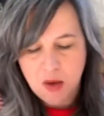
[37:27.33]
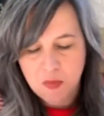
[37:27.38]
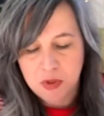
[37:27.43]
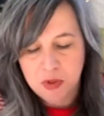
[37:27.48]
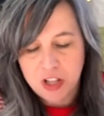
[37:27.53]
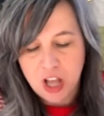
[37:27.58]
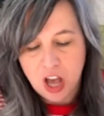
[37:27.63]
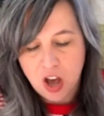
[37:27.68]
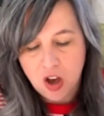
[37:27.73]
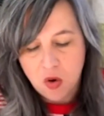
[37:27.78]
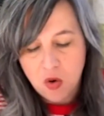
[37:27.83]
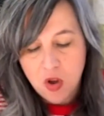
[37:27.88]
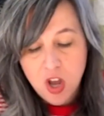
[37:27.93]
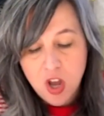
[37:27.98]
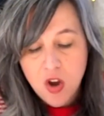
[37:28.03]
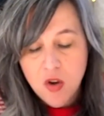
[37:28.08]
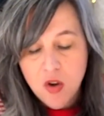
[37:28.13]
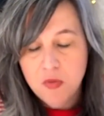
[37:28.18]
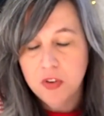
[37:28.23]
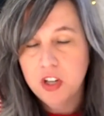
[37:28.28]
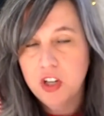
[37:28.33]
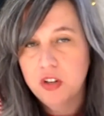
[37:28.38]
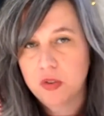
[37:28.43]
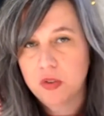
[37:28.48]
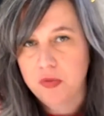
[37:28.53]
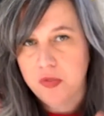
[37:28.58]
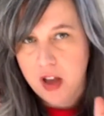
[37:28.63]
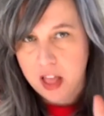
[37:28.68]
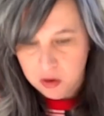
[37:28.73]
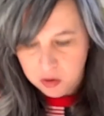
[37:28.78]
down below for you
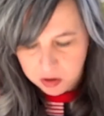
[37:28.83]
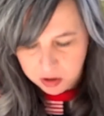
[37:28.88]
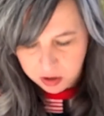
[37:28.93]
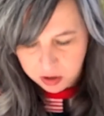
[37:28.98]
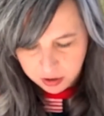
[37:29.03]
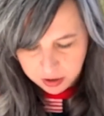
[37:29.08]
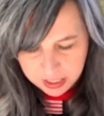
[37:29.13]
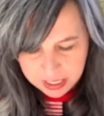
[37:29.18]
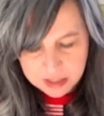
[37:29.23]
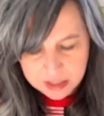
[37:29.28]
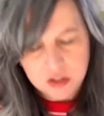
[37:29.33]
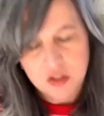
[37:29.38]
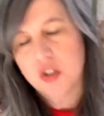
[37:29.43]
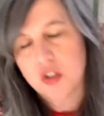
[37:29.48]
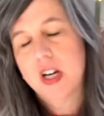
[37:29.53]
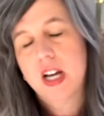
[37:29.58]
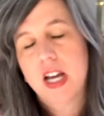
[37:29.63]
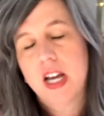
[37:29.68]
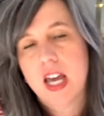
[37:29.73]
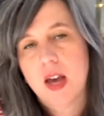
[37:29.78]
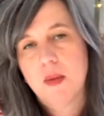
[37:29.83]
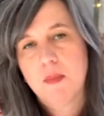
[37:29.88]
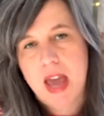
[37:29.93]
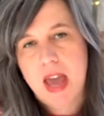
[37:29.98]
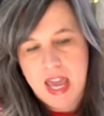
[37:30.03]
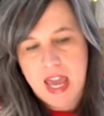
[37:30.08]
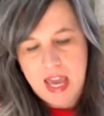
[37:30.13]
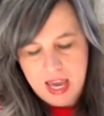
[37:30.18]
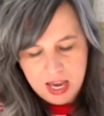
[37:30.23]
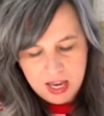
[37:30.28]
to follow her on
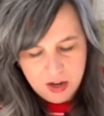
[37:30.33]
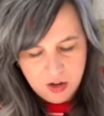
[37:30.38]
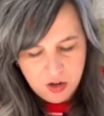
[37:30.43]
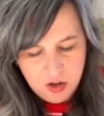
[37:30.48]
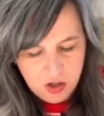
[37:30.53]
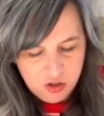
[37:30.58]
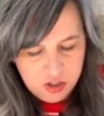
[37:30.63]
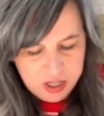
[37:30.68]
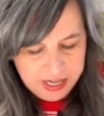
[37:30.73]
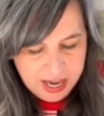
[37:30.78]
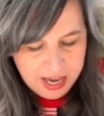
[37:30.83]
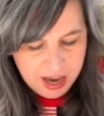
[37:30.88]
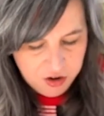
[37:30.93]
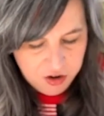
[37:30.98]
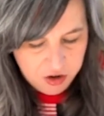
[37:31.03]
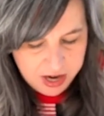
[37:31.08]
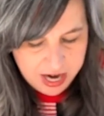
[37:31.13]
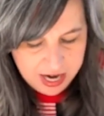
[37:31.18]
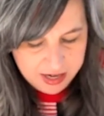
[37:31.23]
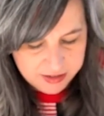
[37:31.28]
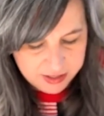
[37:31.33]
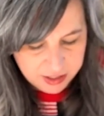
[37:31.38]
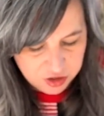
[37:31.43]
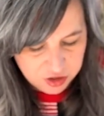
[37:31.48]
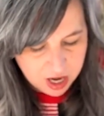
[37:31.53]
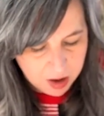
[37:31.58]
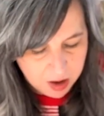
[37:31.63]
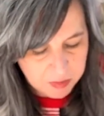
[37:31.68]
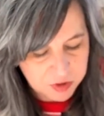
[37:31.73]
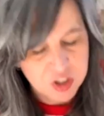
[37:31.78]
Instagram and check out her
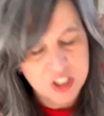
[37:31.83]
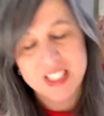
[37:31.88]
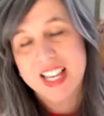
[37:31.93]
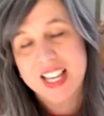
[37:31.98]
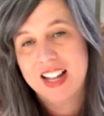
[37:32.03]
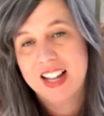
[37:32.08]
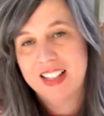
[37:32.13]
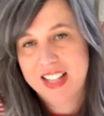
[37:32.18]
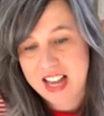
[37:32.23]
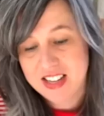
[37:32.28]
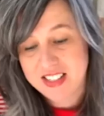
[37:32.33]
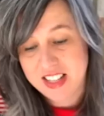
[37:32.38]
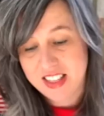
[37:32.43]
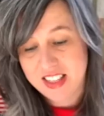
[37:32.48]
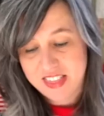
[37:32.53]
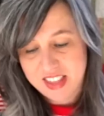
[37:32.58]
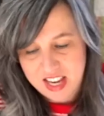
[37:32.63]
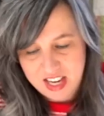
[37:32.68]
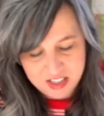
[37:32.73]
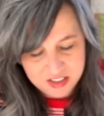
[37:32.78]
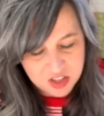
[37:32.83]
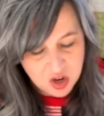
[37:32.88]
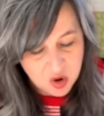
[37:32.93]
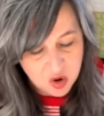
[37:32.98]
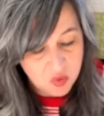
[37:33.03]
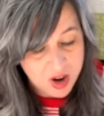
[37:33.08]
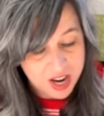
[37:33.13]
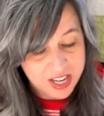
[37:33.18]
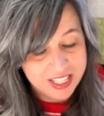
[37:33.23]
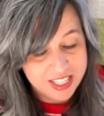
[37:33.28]
Etsy shop. She's got lots of things
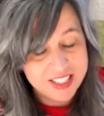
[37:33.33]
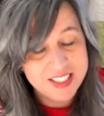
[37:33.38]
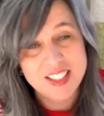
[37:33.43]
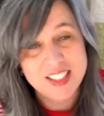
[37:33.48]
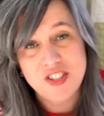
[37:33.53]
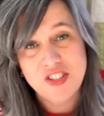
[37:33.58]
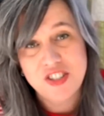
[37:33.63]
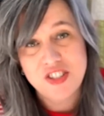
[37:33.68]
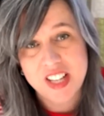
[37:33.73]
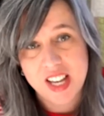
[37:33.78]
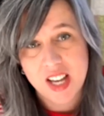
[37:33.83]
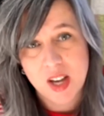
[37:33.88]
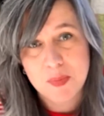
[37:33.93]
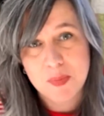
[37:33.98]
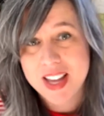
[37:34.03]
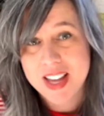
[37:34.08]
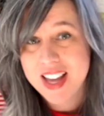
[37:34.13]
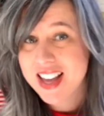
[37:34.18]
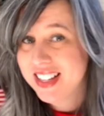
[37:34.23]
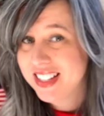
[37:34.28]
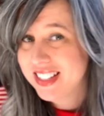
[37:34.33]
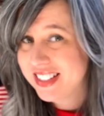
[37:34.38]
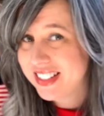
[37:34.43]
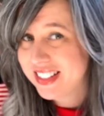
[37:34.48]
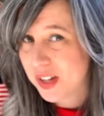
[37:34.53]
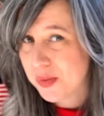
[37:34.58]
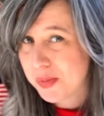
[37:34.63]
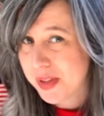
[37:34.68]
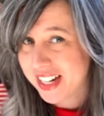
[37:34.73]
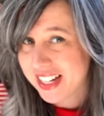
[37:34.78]
ready to ship.
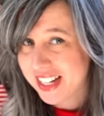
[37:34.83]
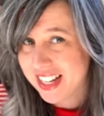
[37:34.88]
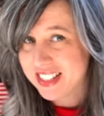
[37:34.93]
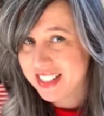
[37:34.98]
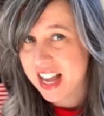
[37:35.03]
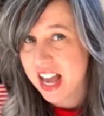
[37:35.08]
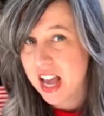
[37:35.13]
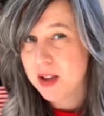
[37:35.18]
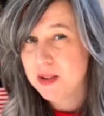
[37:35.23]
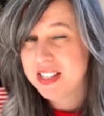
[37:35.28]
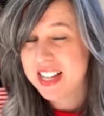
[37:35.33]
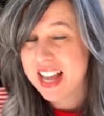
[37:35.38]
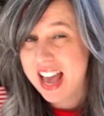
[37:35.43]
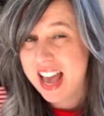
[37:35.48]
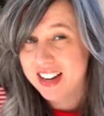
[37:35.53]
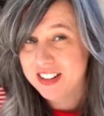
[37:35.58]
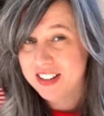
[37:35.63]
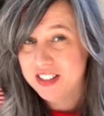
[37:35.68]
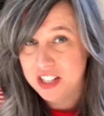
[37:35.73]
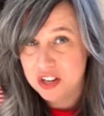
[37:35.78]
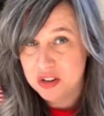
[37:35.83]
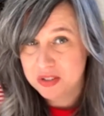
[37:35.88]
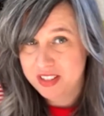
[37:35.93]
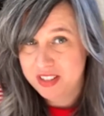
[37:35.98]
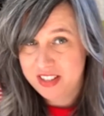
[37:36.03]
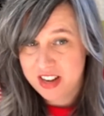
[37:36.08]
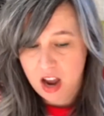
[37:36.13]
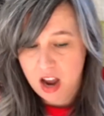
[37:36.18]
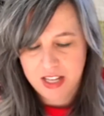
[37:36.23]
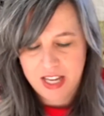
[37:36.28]
Still plenty of time to add to
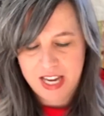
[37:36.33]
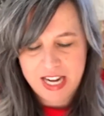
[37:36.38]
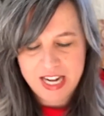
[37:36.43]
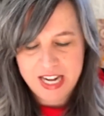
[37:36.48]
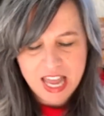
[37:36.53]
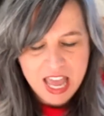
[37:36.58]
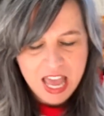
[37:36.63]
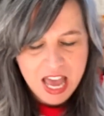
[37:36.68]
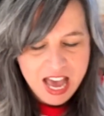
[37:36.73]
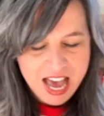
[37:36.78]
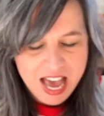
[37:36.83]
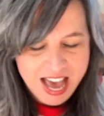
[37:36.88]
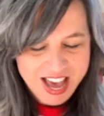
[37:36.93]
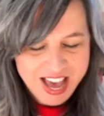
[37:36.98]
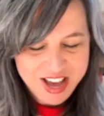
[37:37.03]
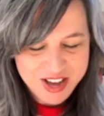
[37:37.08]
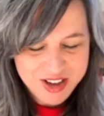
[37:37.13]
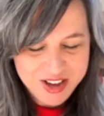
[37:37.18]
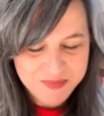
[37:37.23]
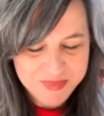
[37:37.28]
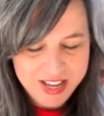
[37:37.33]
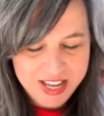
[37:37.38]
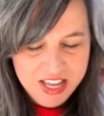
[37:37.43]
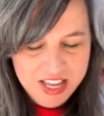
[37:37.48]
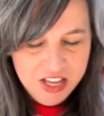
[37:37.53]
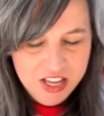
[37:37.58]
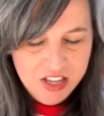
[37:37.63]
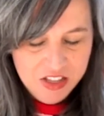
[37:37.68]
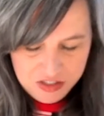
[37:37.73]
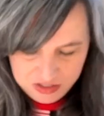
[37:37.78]
your stocking. Um,
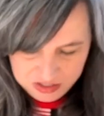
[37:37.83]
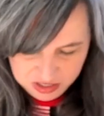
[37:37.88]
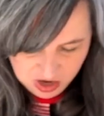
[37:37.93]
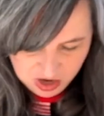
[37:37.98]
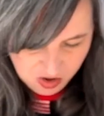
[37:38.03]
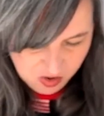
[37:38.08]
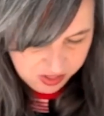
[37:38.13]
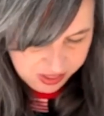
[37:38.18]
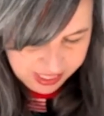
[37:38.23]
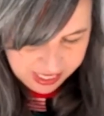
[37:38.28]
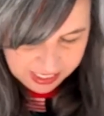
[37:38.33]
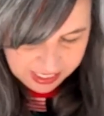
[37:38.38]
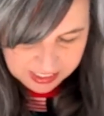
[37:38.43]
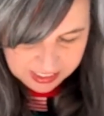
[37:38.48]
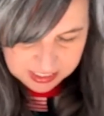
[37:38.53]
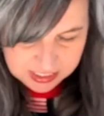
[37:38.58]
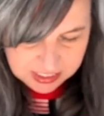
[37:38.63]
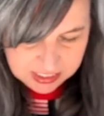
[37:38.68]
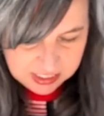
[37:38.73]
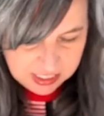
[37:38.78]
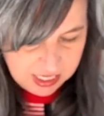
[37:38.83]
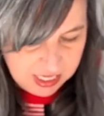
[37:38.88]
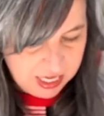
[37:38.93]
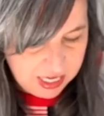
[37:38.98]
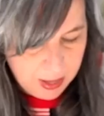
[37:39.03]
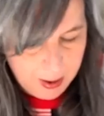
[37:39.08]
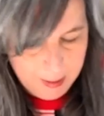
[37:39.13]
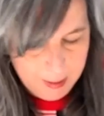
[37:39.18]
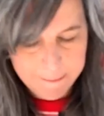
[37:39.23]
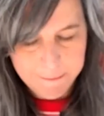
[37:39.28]
so let's
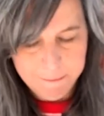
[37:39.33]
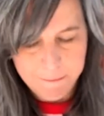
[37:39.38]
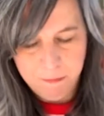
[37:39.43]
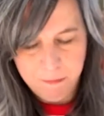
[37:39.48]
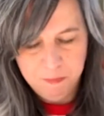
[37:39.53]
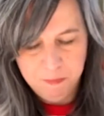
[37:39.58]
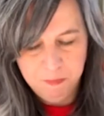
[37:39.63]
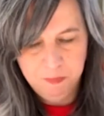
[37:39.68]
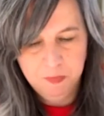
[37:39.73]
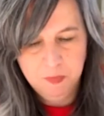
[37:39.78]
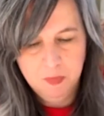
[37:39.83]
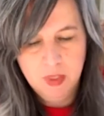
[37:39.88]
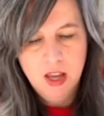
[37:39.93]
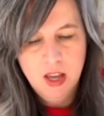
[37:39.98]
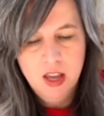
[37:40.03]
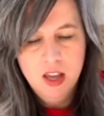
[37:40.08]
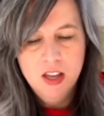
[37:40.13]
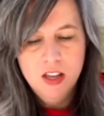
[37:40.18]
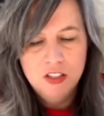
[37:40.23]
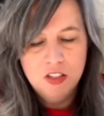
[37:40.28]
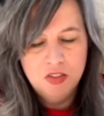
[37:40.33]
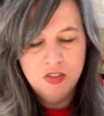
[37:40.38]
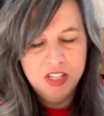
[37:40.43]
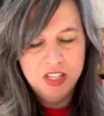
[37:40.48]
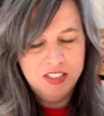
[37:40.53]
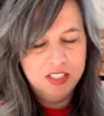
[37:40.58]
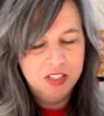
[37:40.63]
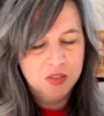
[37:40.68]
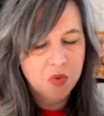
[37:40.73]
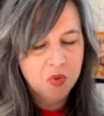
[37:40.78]
see. So
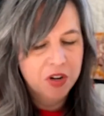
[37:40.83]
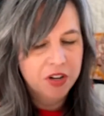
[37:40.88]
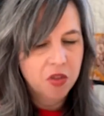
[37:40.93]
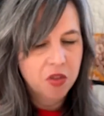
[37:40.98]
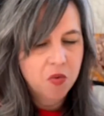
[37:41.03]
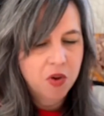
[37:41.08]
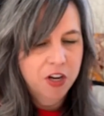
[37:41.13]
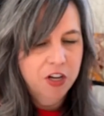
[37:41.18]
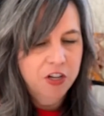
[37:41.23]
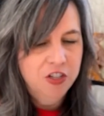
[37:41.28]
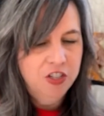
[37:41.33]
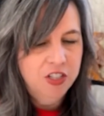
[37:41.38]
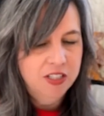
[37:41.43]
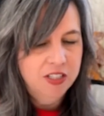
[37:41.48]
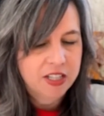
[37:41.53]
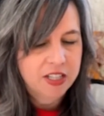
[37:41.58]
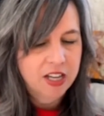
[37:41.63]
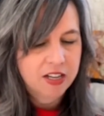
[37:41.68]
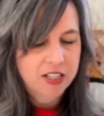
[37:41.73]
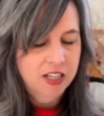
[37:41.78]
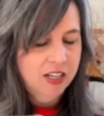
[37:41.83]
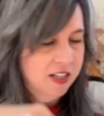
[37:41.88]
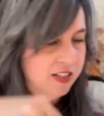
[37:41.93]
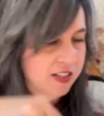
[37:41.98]
this is one of the ones she sent